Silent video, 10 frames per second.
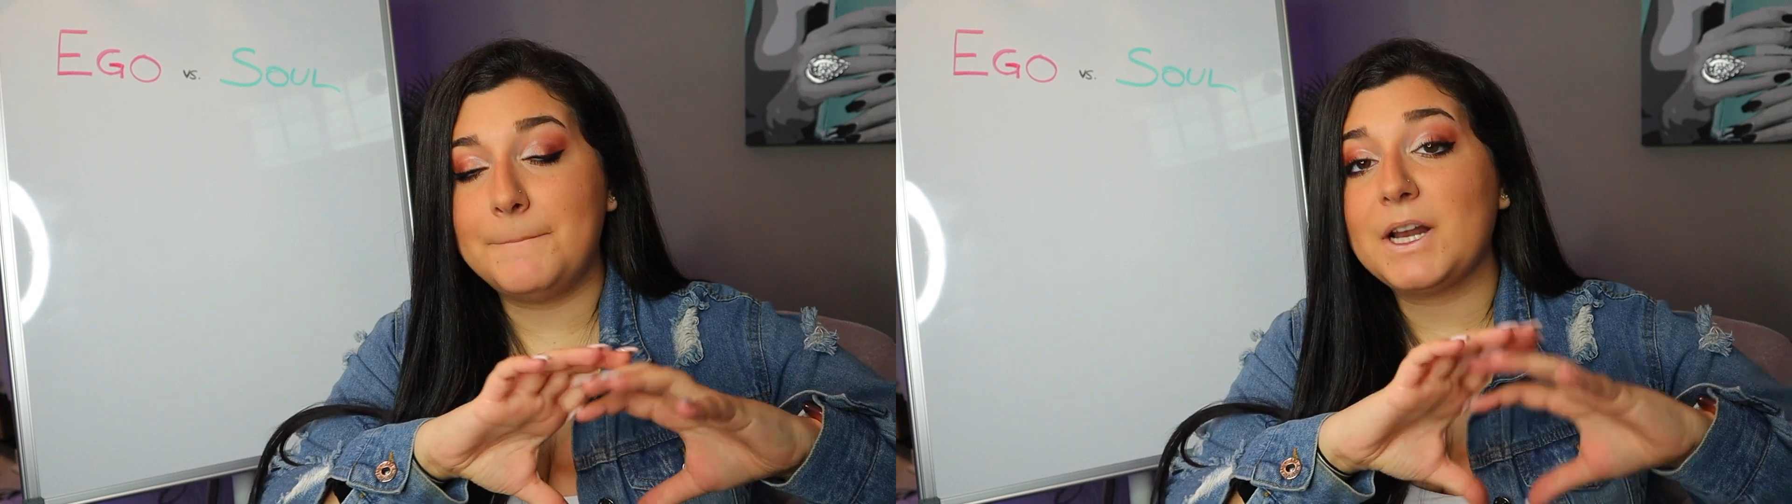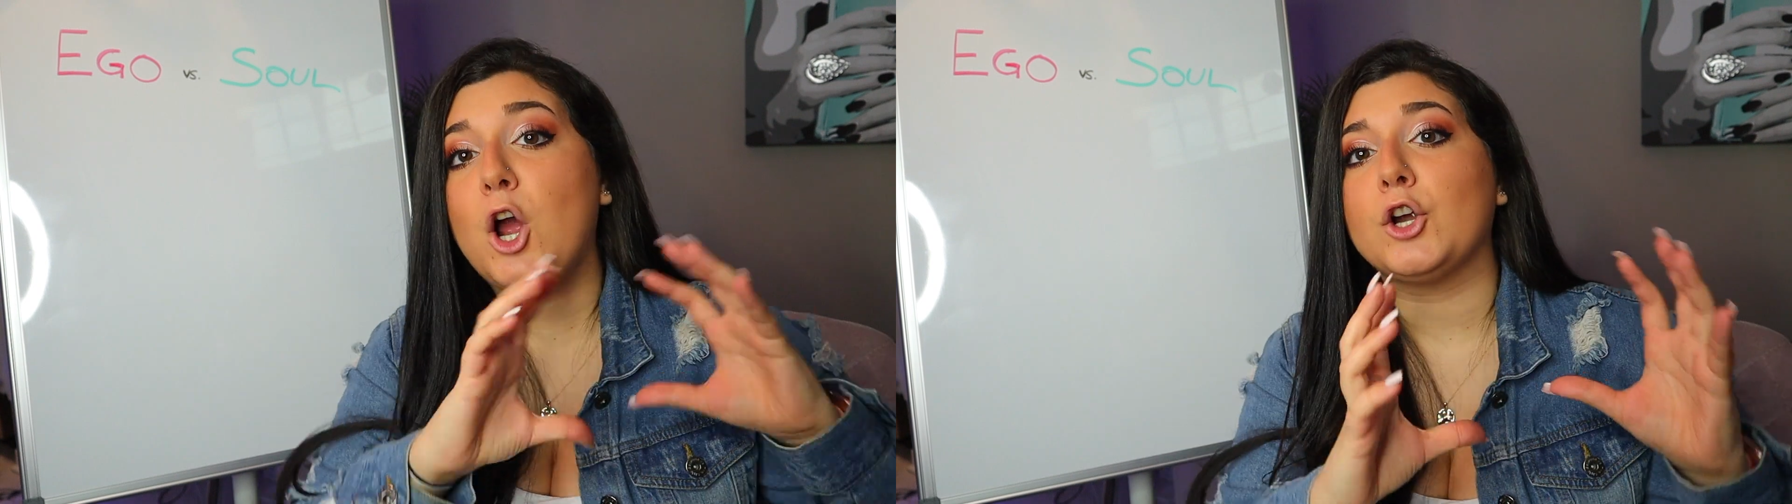
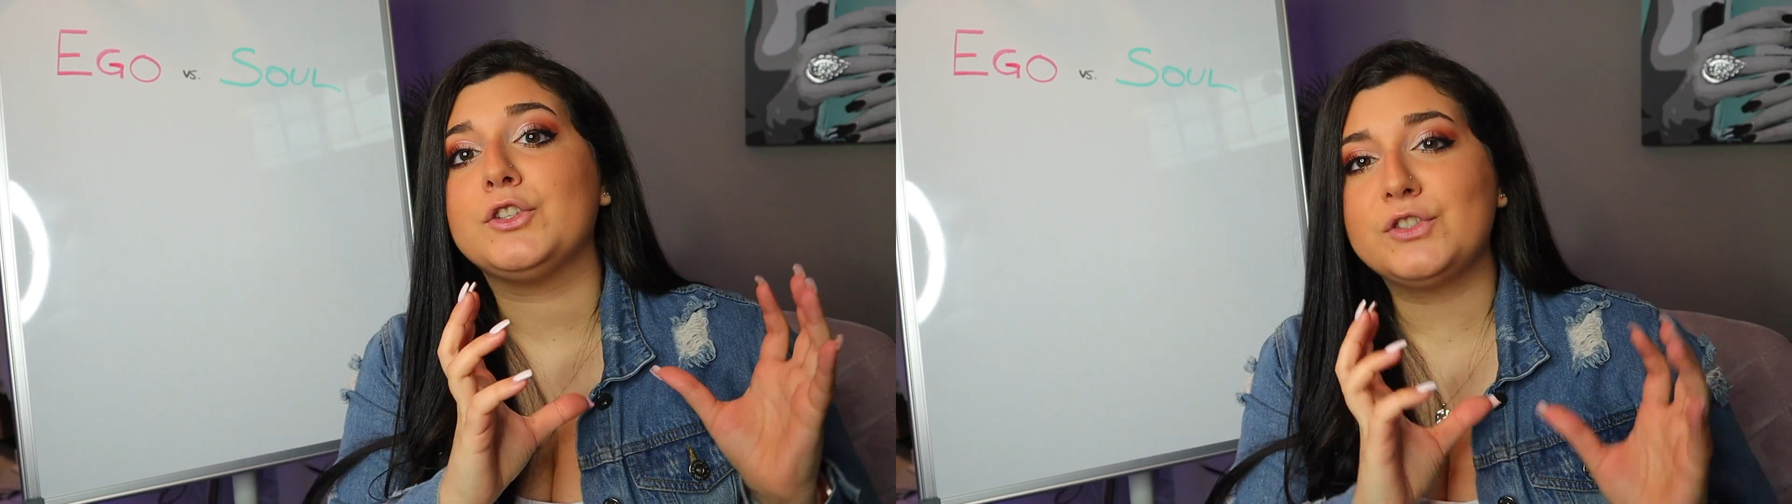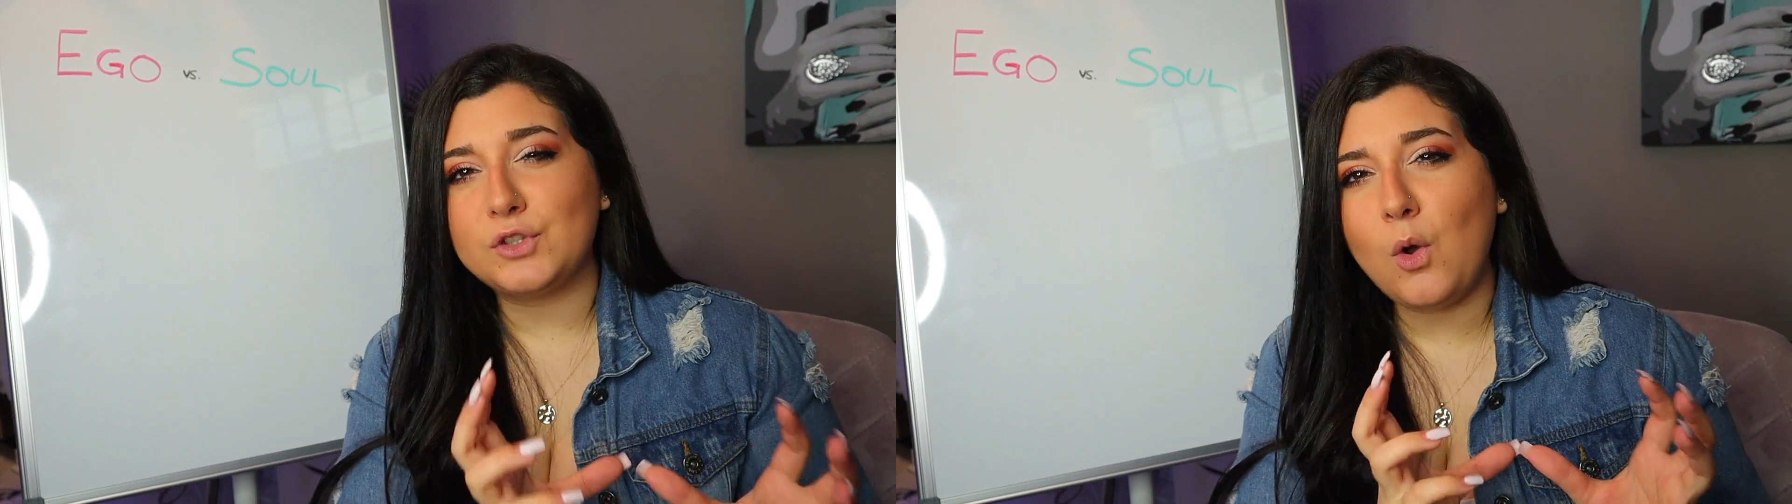but our
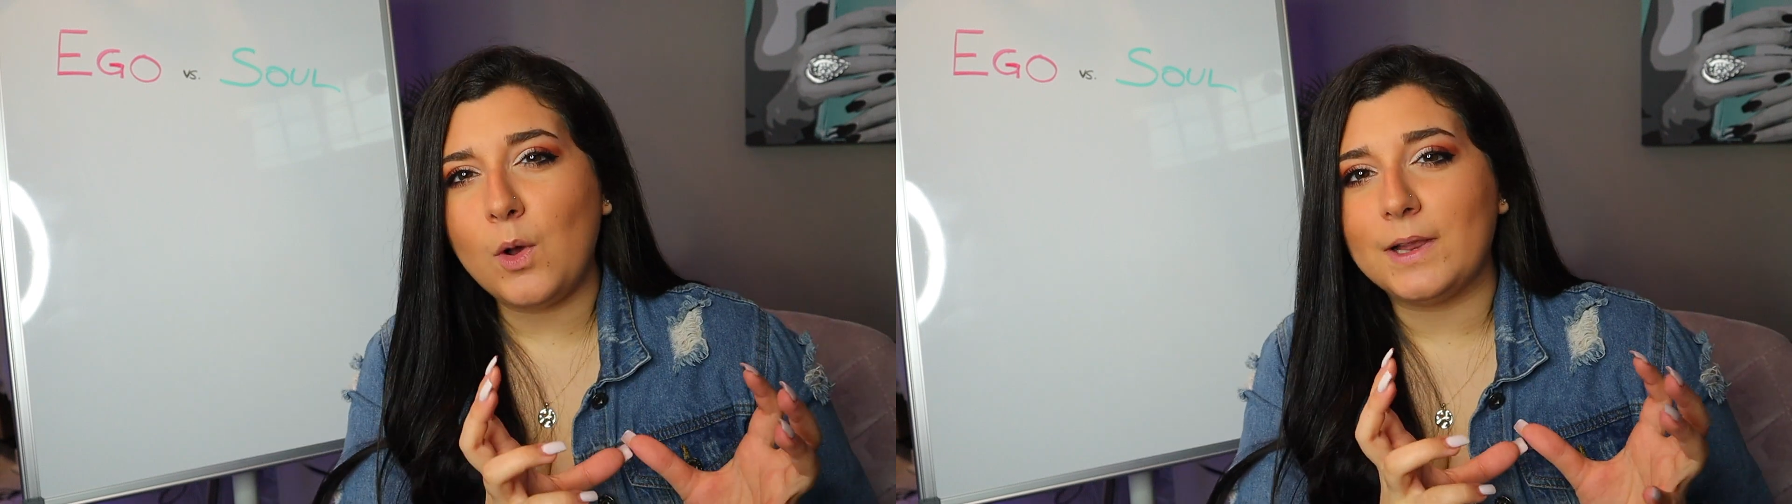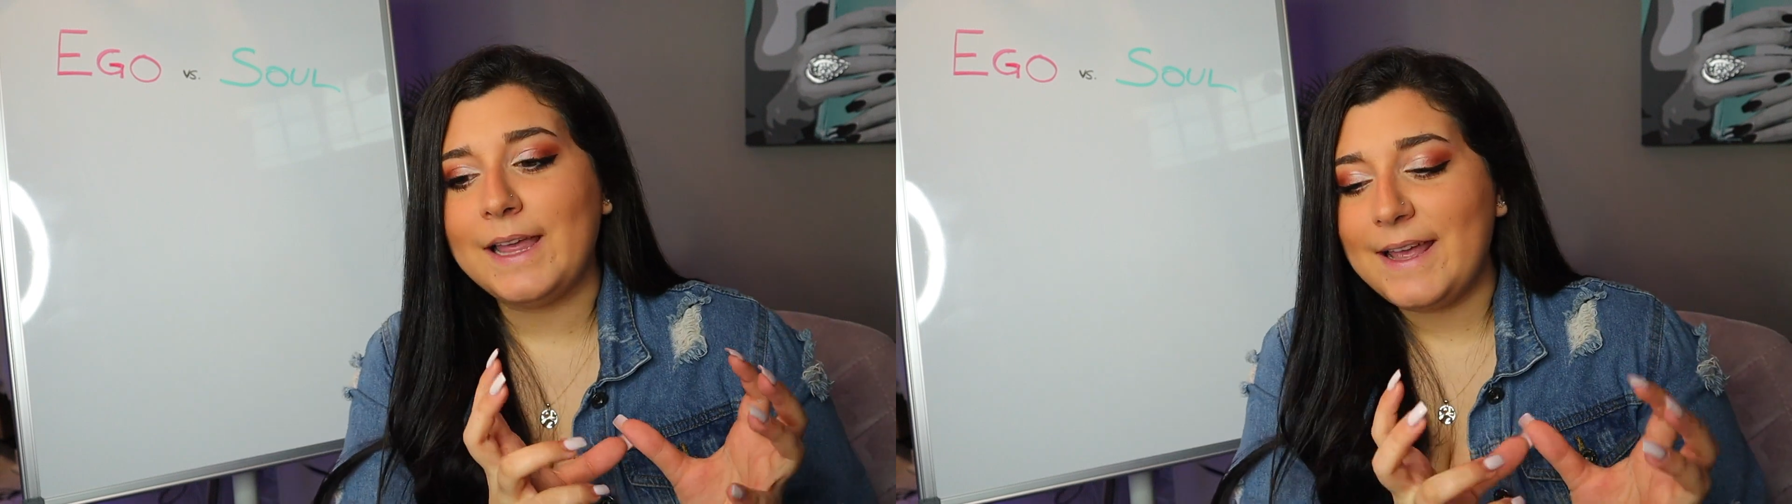
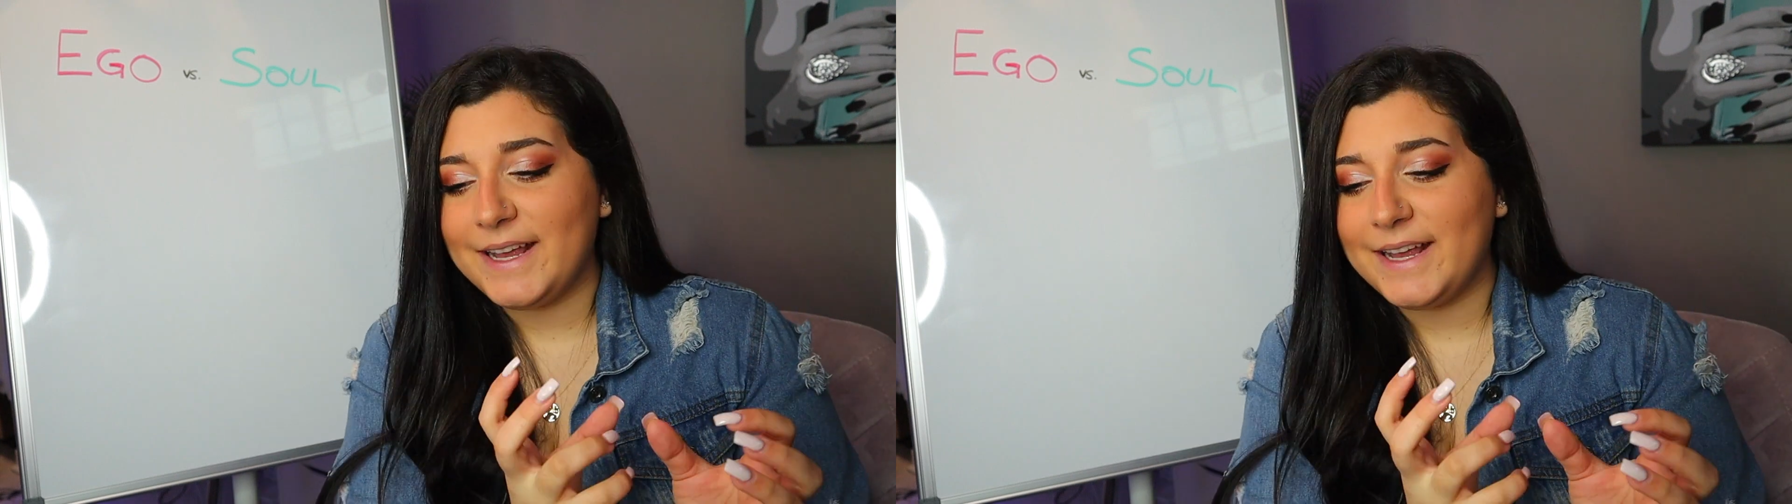soul